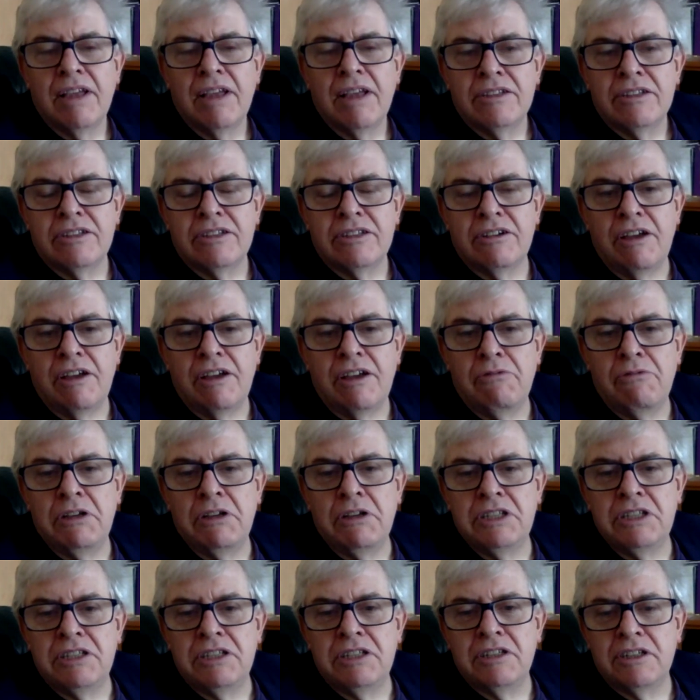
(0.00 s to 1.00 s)
So, if we
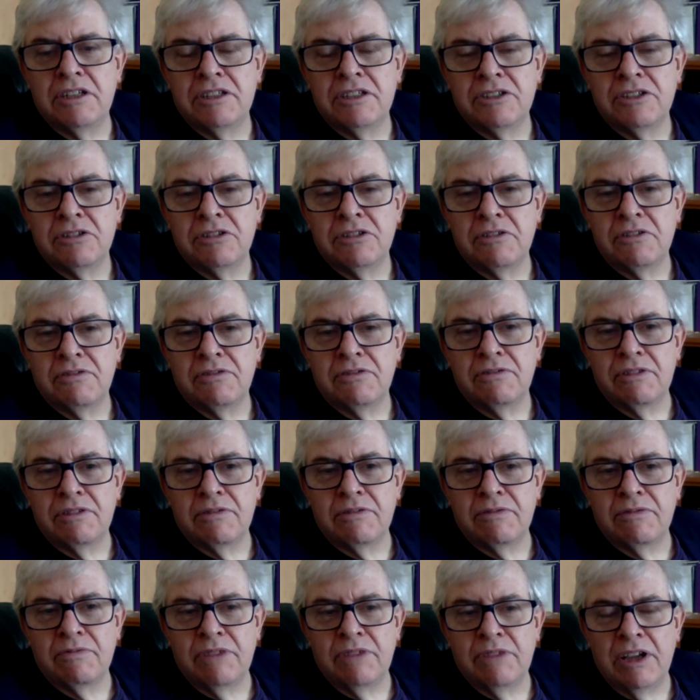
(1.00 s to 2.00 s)
did a sort
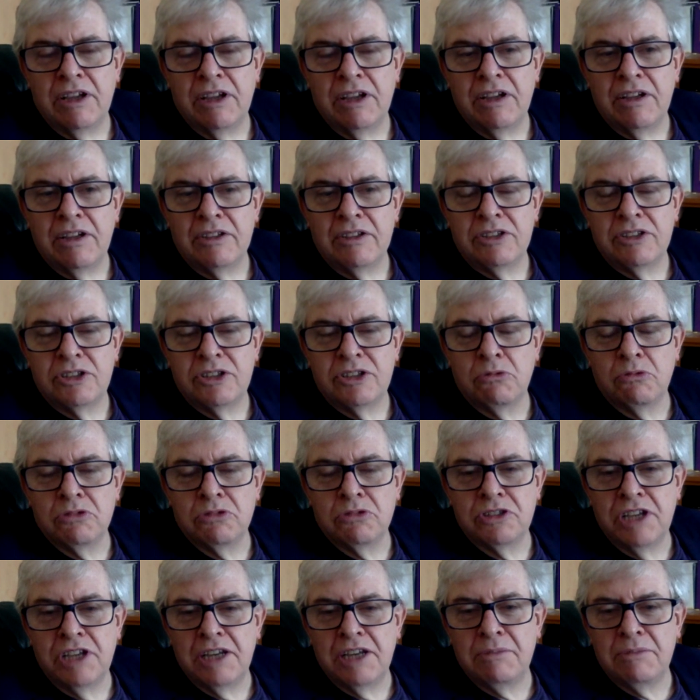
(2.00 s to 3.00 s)
of short
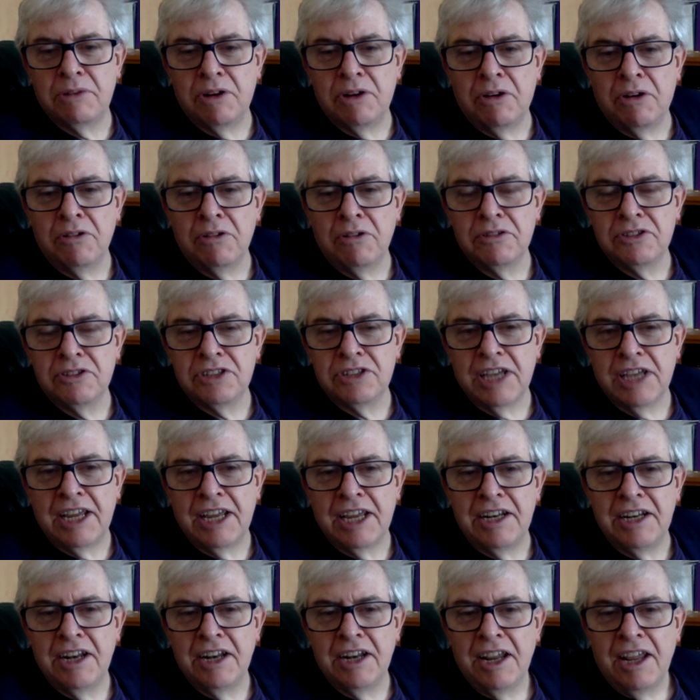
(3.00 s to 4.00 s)
segment on
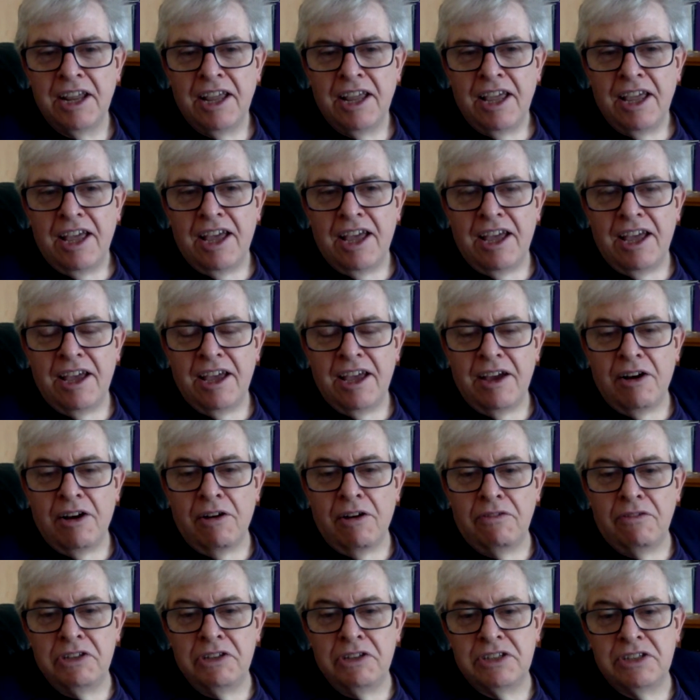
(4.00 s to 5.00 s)
Zen,
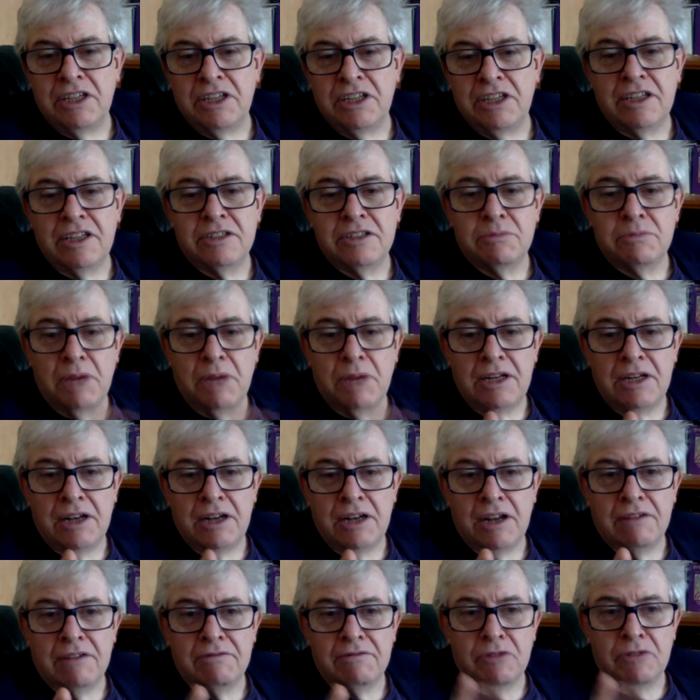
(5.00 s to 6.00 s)
obviously there's make
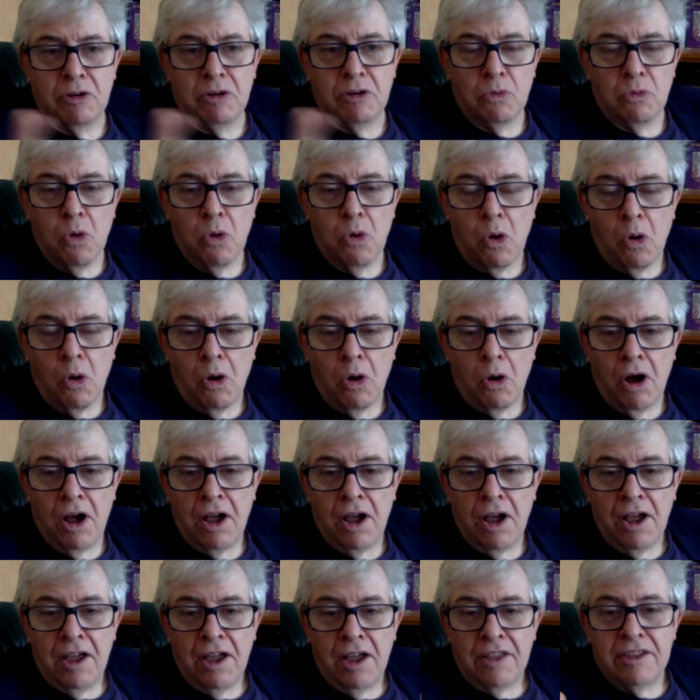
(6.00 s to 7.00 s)
love, not war.
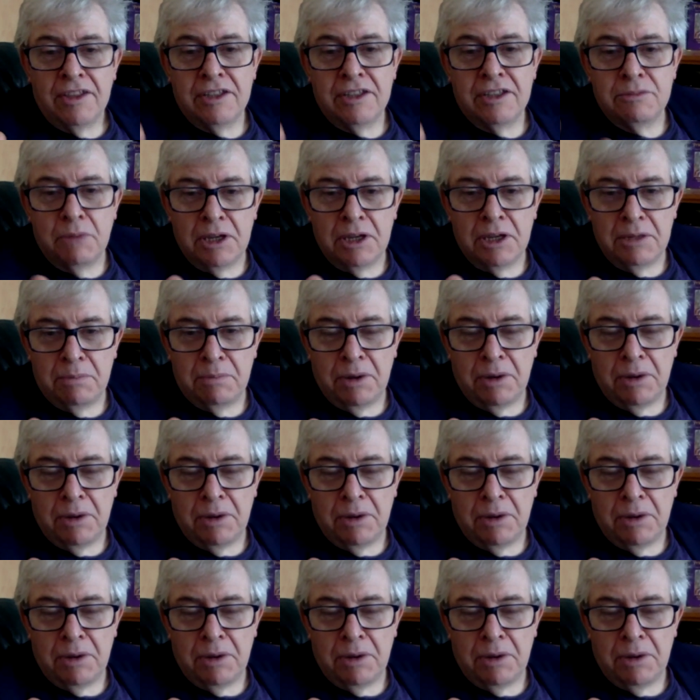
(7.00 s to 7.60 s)
There's make,